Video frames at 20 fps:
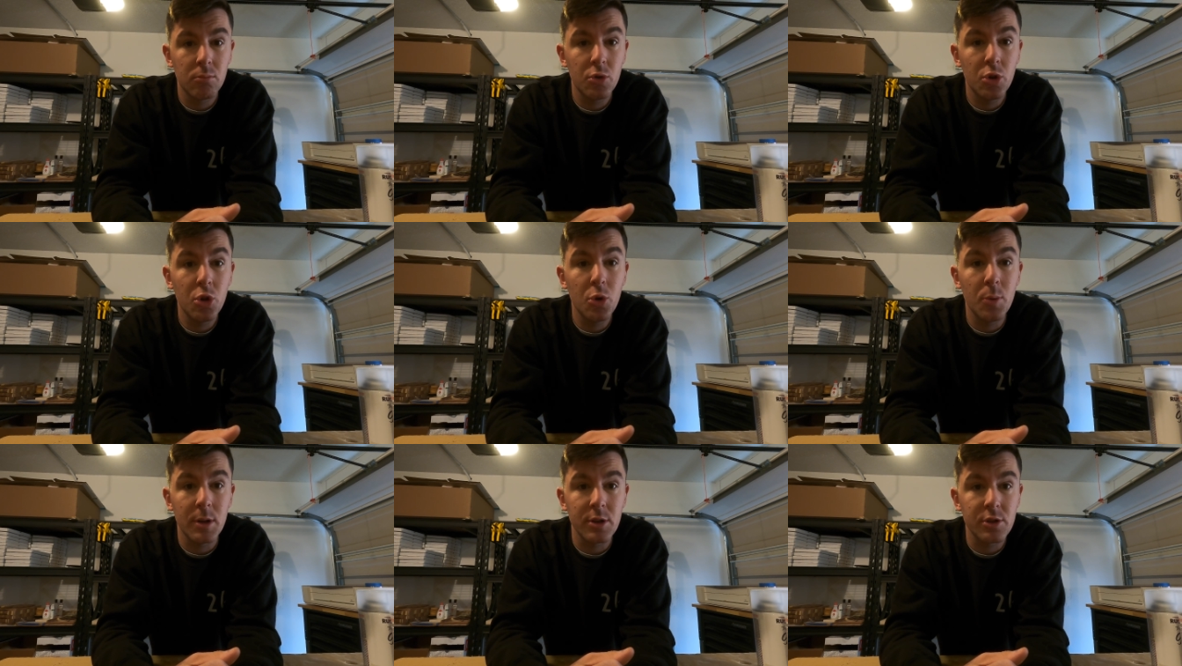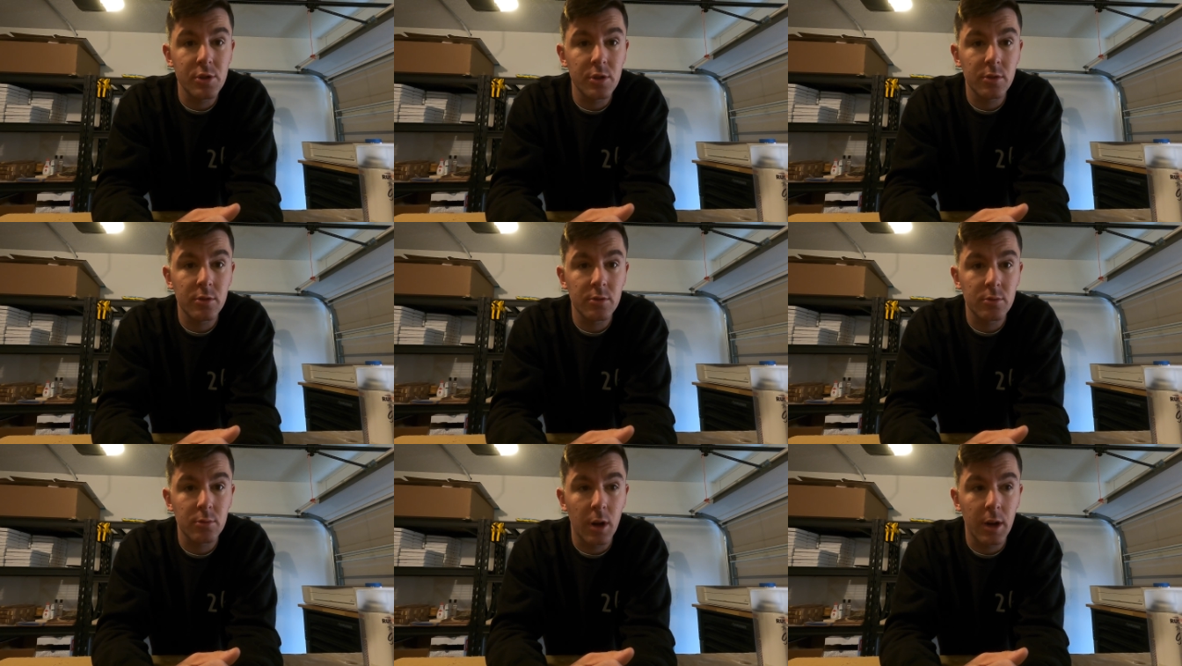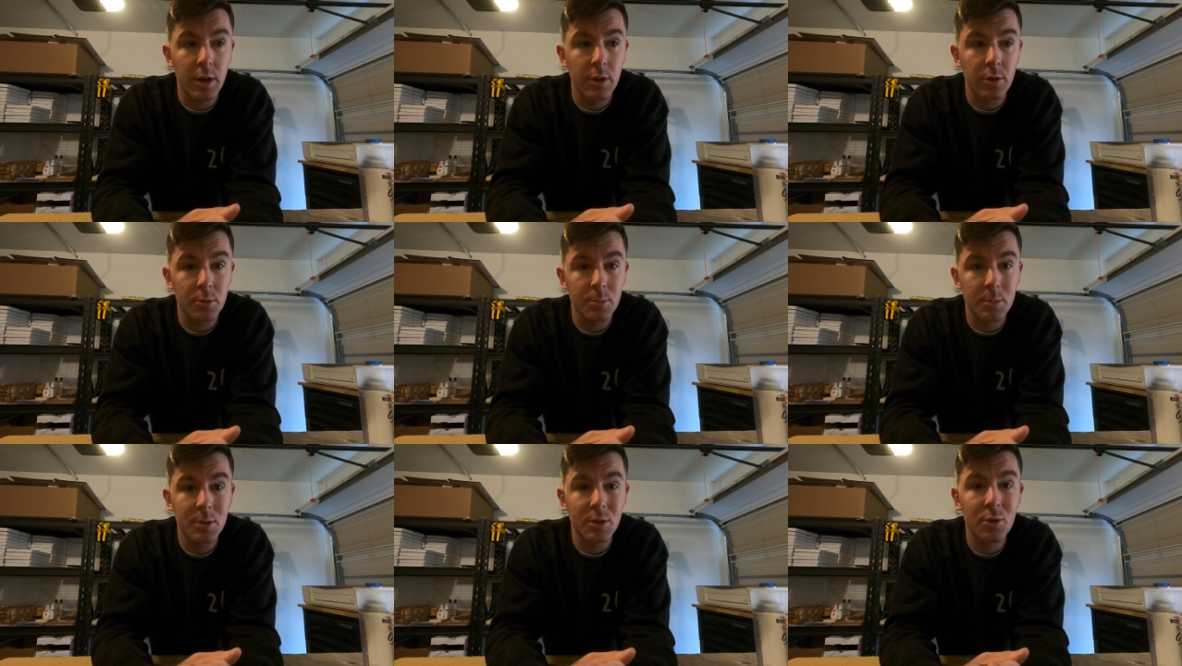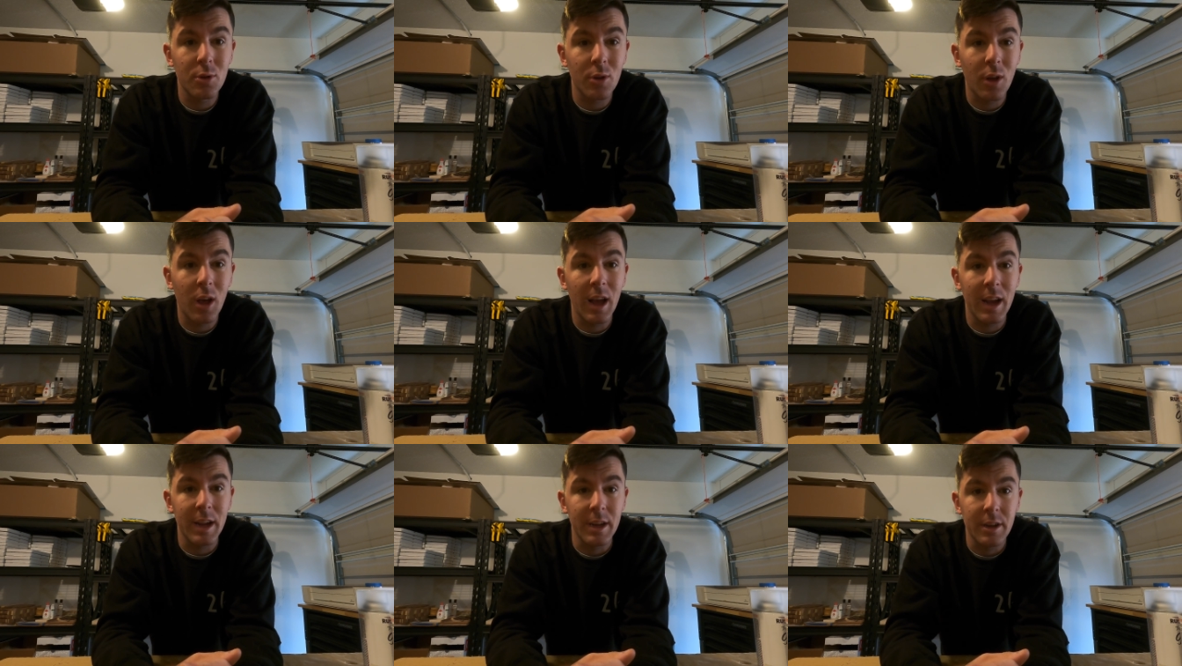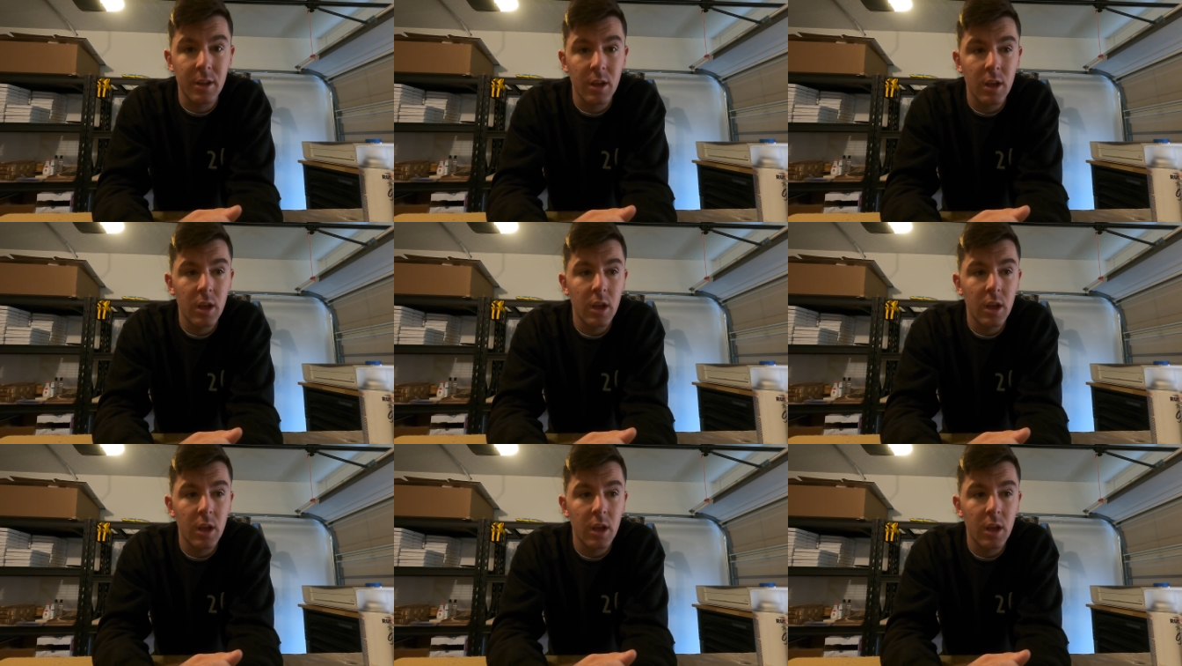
2 inches, right? Or the material height.